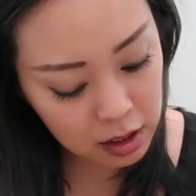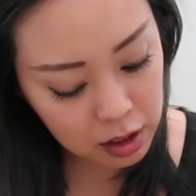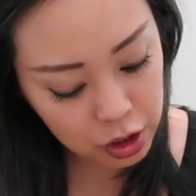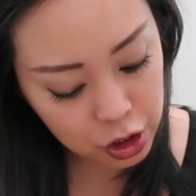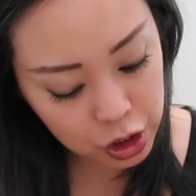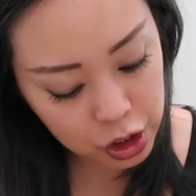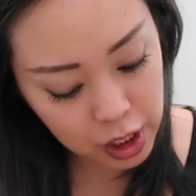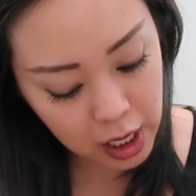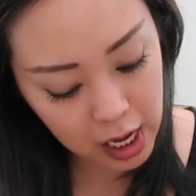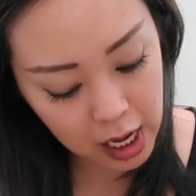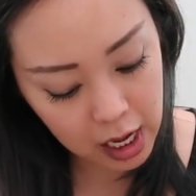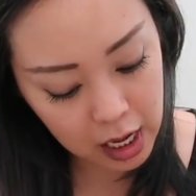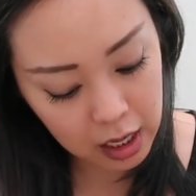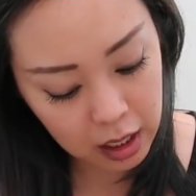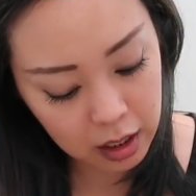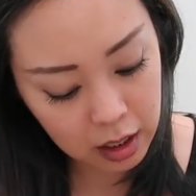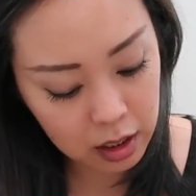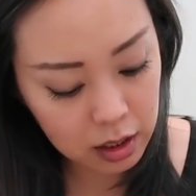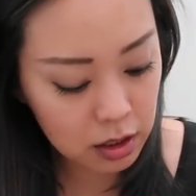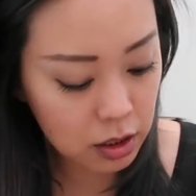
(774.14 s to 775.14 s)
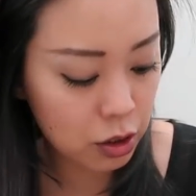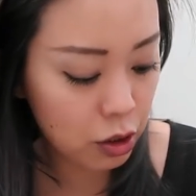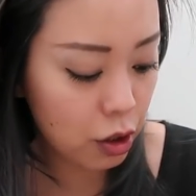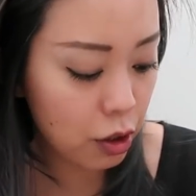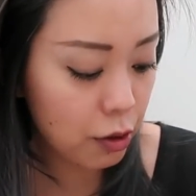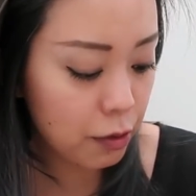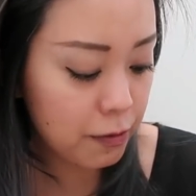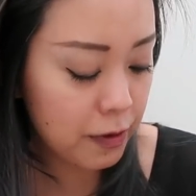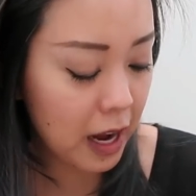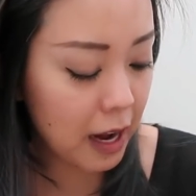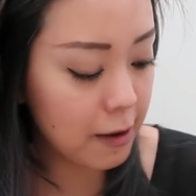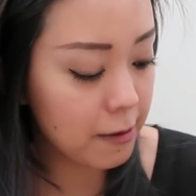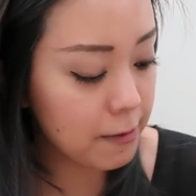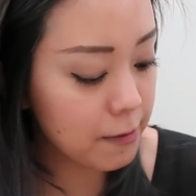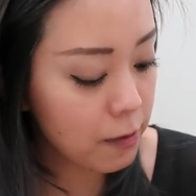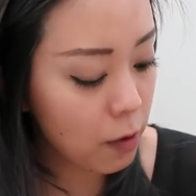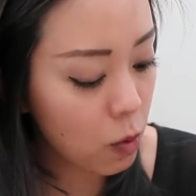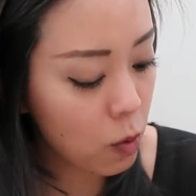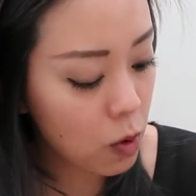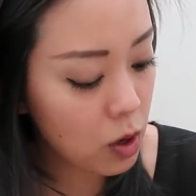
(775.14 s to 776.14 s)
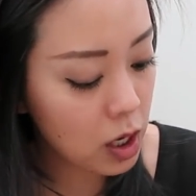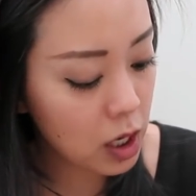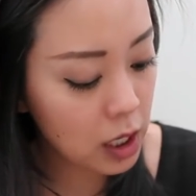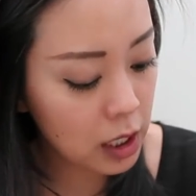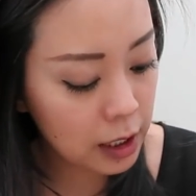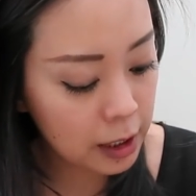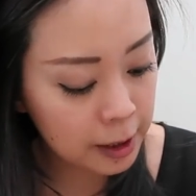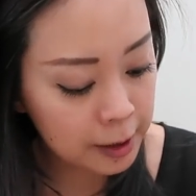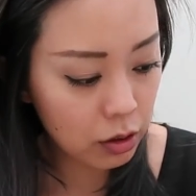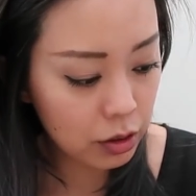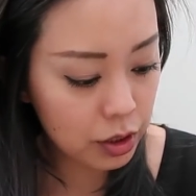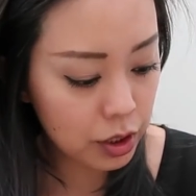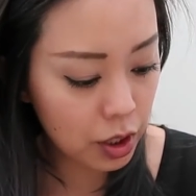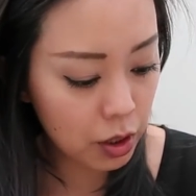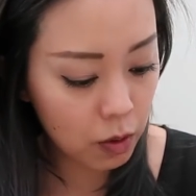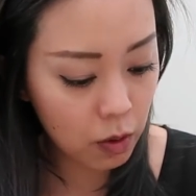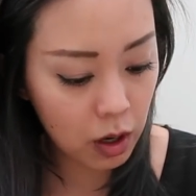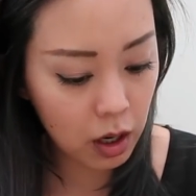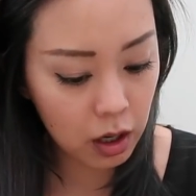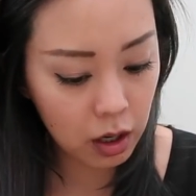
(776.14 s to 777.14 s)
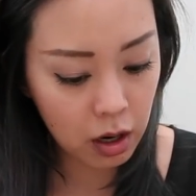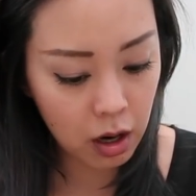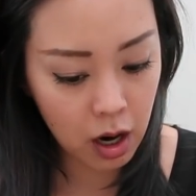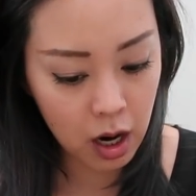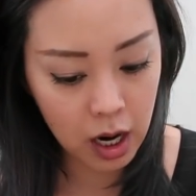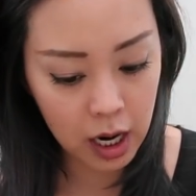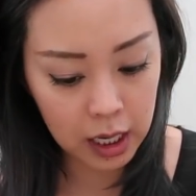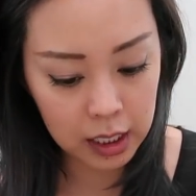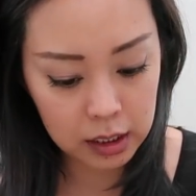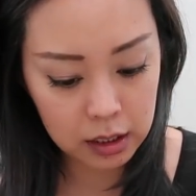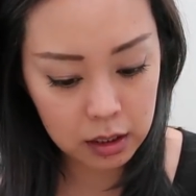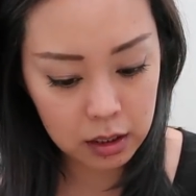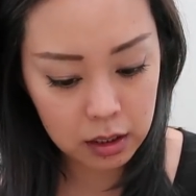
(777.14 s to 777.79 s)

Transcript: in the shade zero five four. Also got,